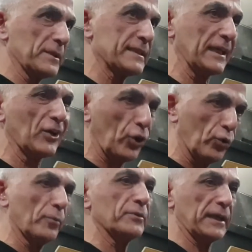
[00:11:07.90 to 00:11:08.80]
said, glue
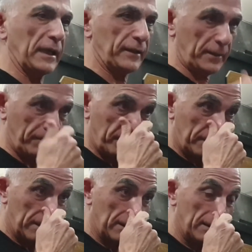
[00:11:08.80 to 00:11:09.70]
them together.
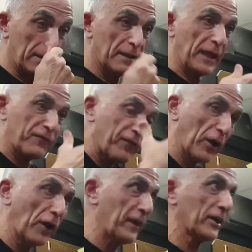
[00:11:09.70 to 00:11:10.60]
They fell over, they